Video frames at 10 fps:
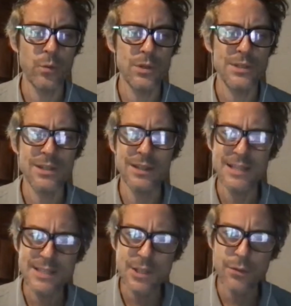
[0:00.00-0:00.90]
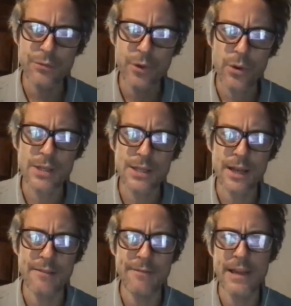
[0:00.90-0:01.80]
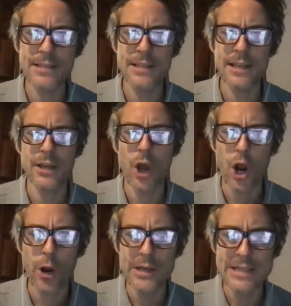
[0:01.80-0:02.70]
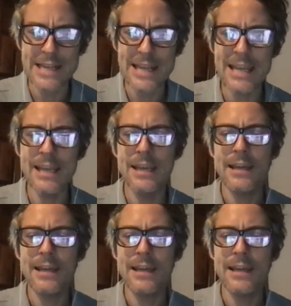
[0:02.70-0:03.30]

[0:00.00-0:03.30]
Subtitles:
was to let's still focus on investing in R&D,